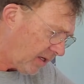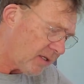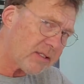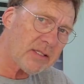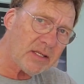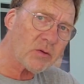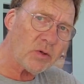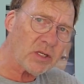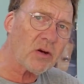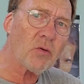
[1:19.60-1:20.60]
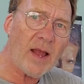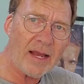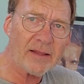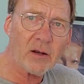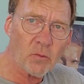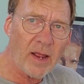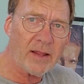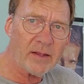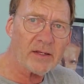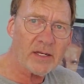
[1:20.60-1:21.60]
this was a crack that
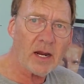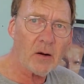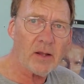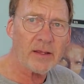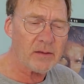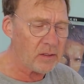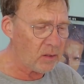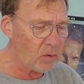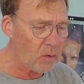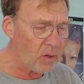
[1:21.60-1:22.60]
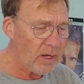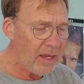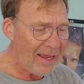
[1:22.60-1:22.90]
ran the entire length of the door.